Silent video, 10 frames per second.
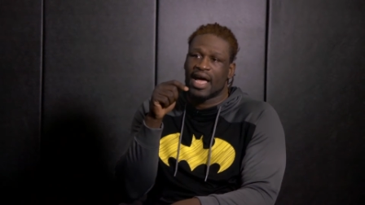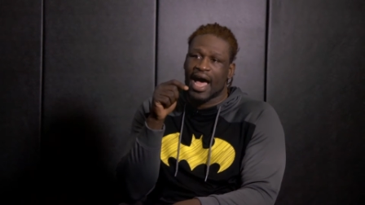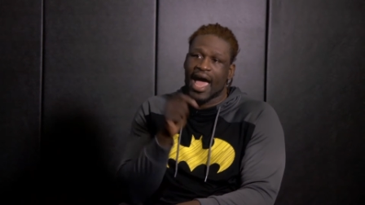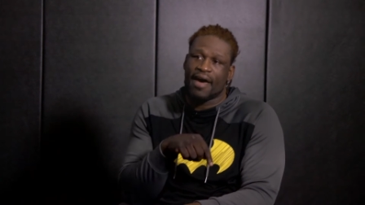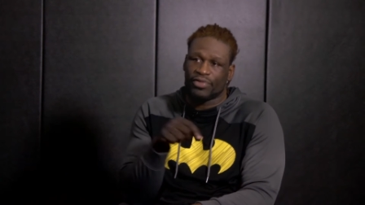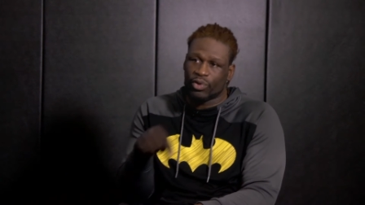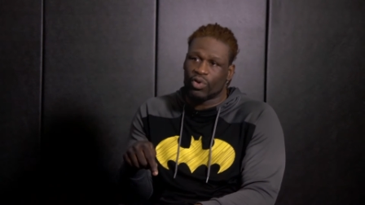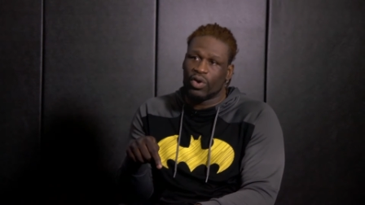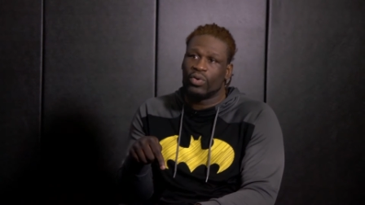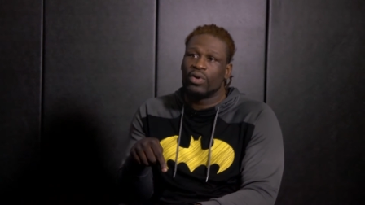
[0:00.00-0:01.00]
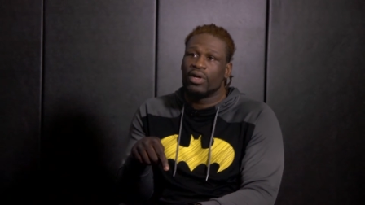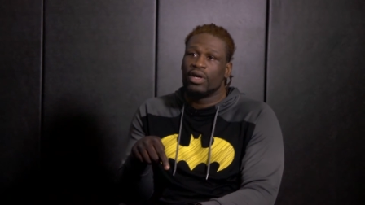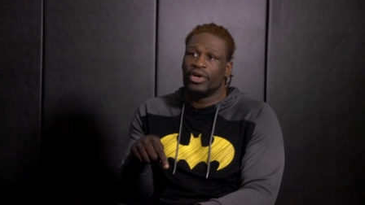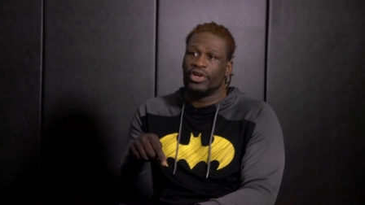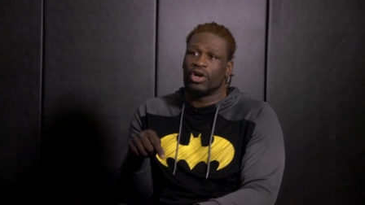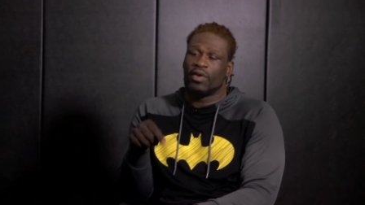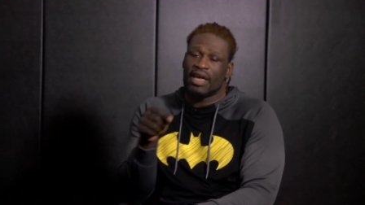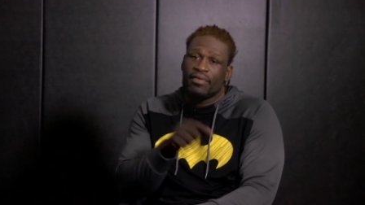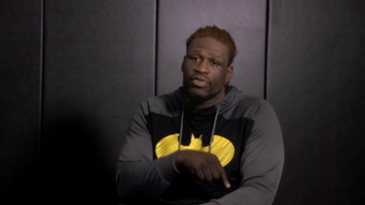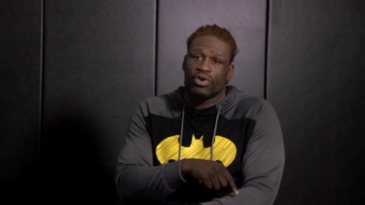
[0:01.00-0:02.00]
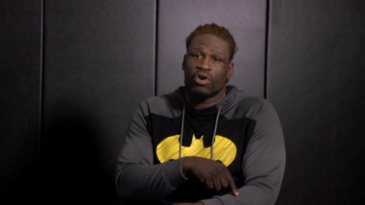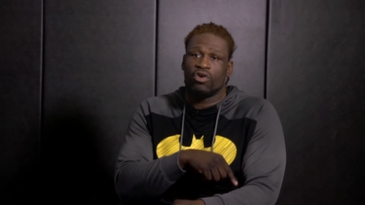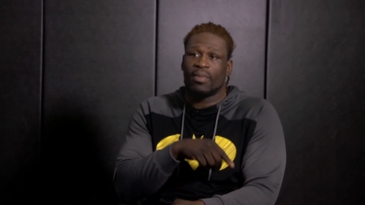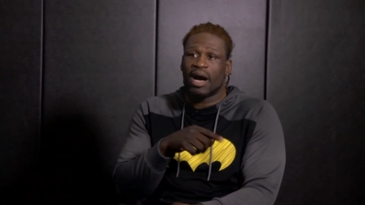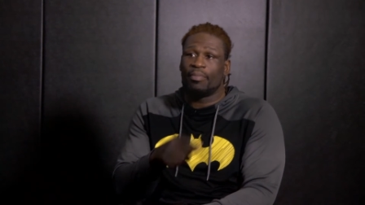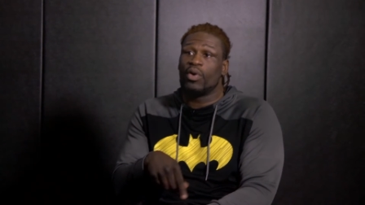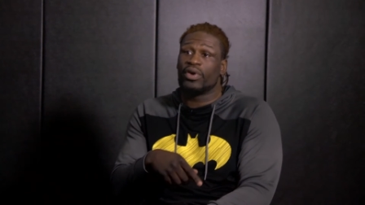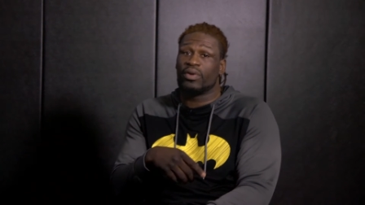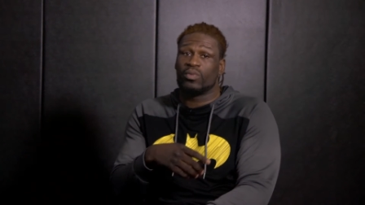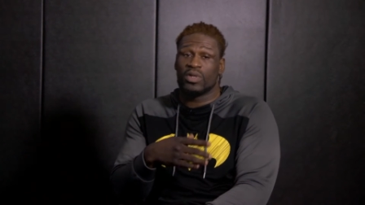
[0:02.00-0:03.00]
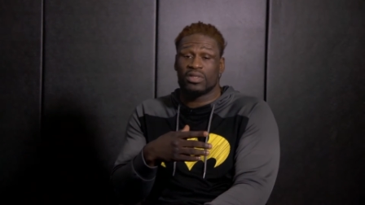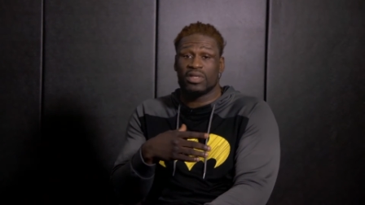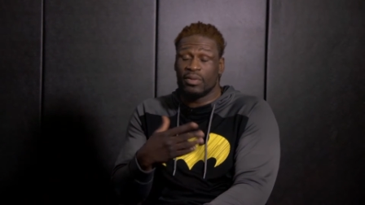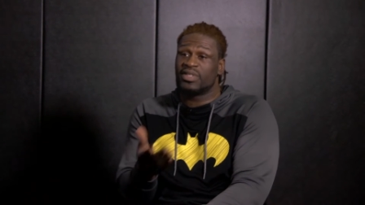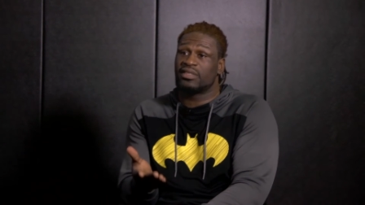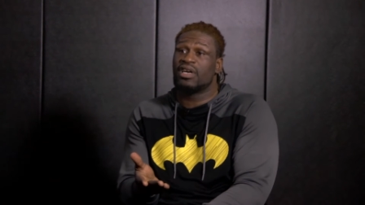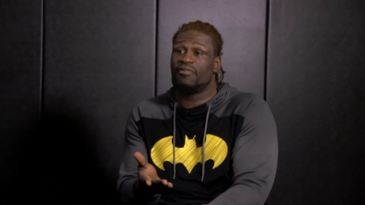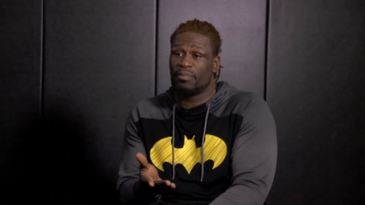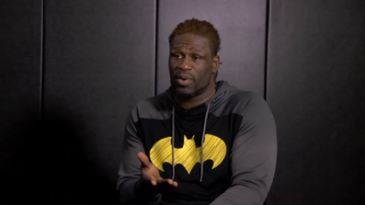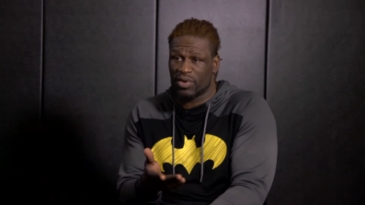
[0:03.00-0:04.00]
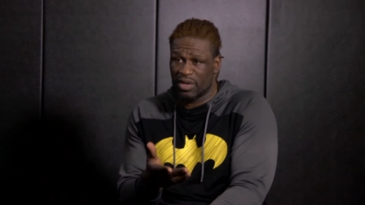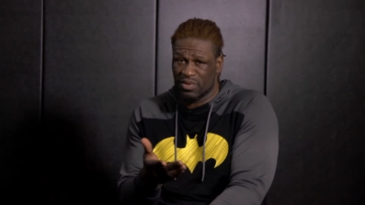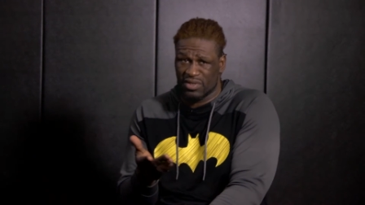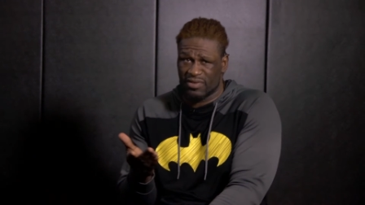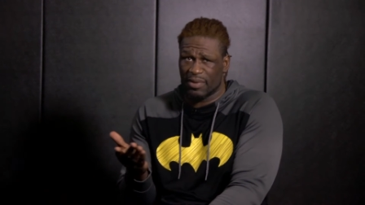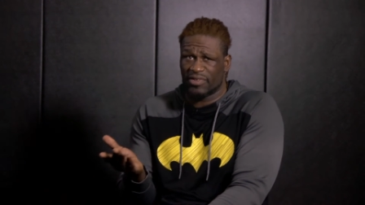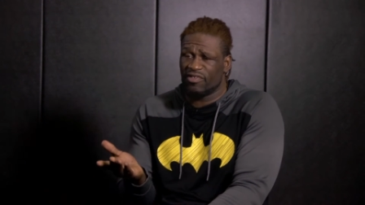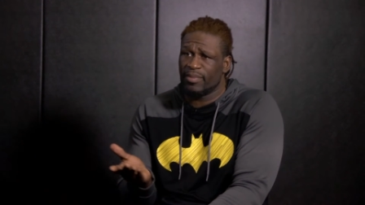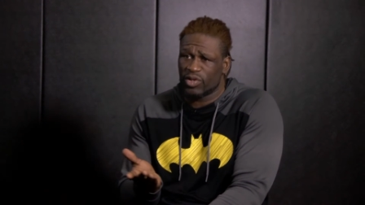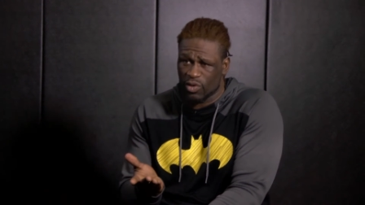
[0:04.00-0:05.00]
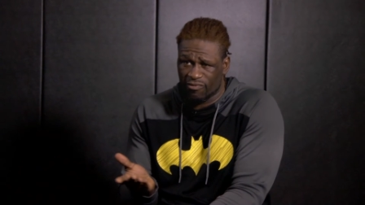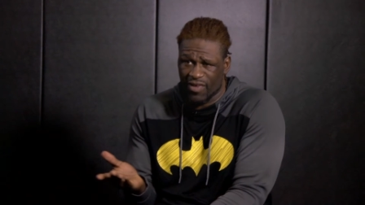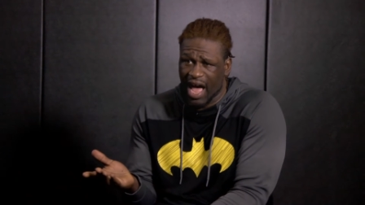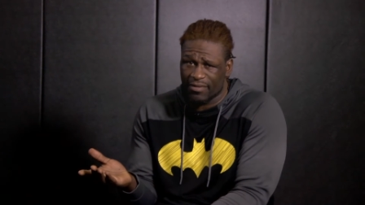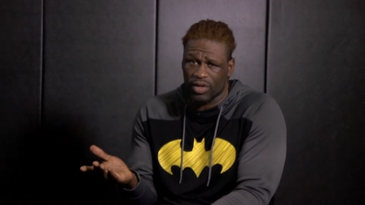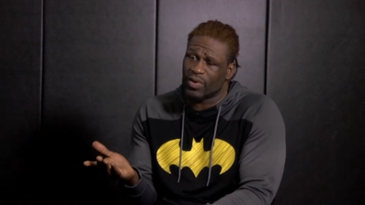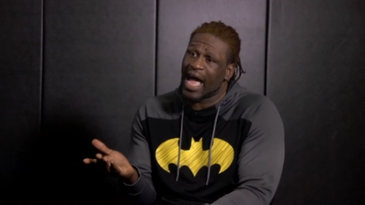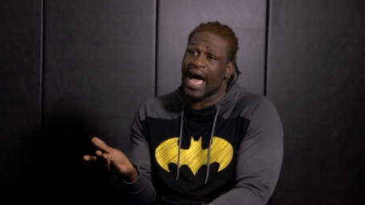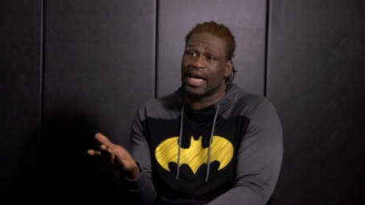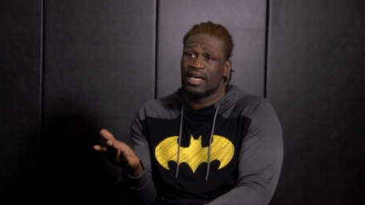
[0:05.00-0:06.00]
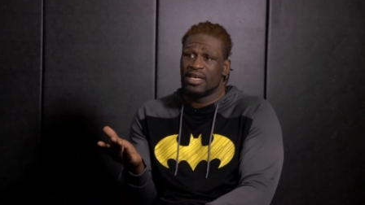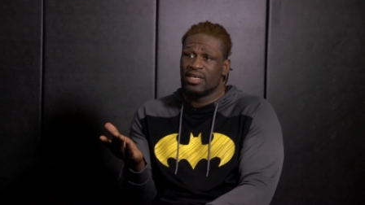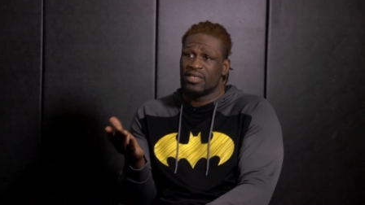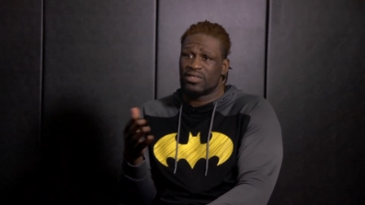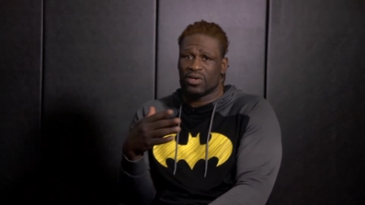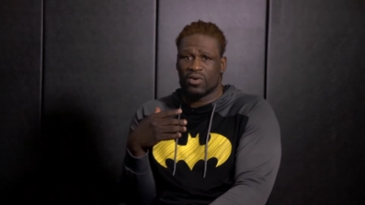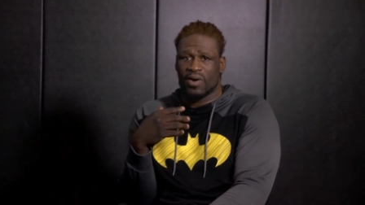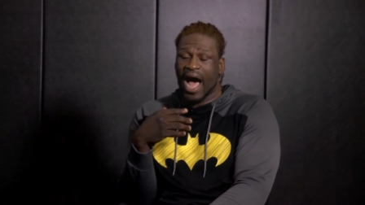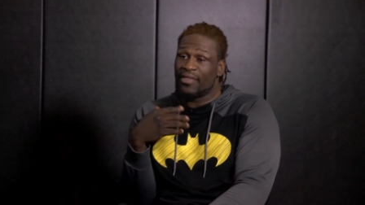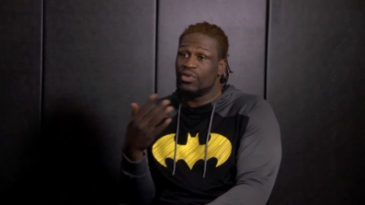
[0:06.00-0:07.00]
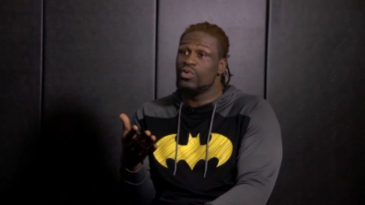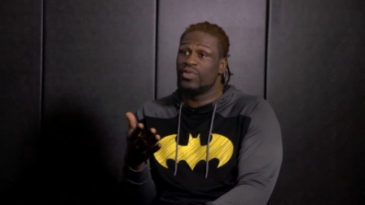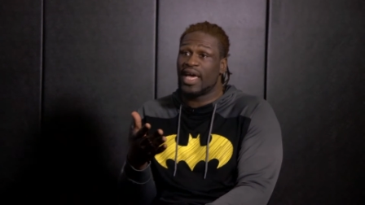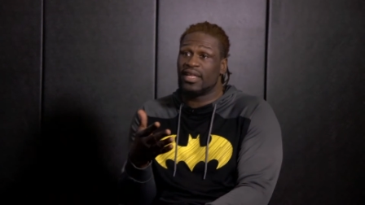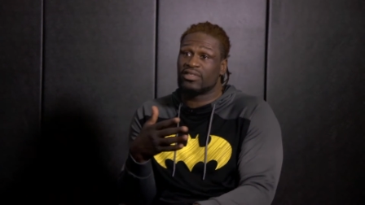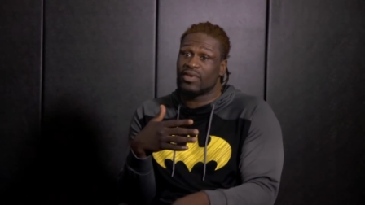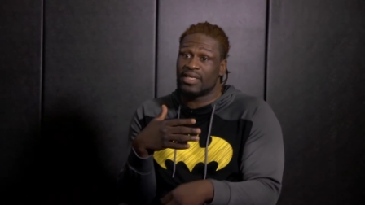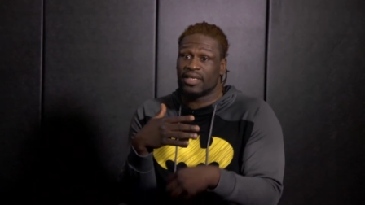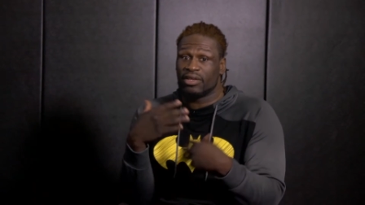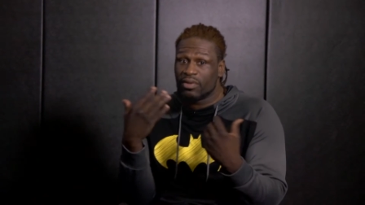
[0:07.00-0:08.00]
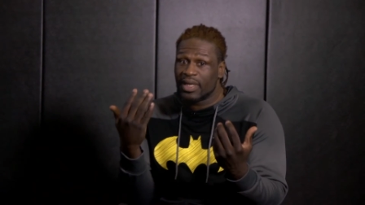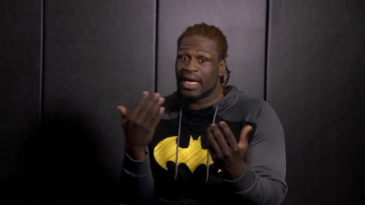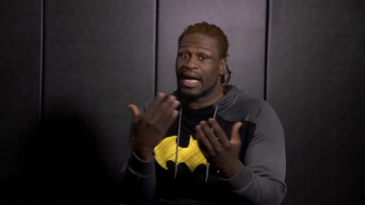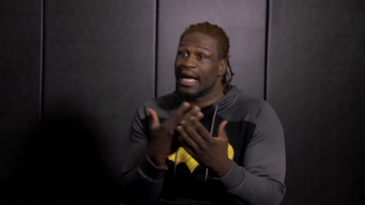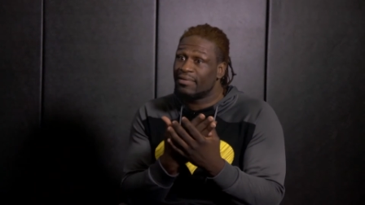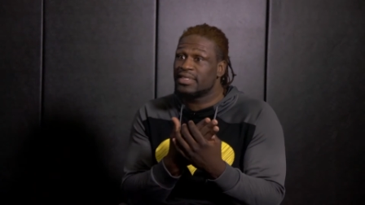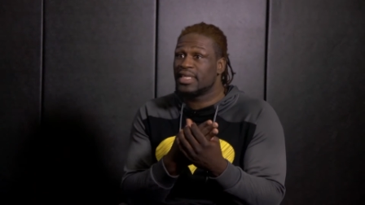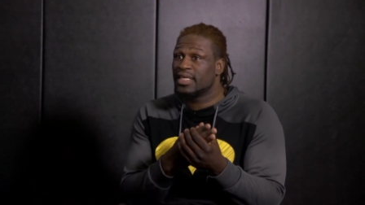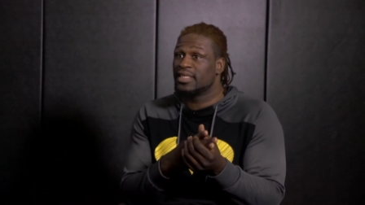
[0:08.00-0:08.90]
I have to grow. You know, even though my opponent was a tough opponent. He was feeding to a 5-0 guy. So I knew that, so I said, you know what, I have to take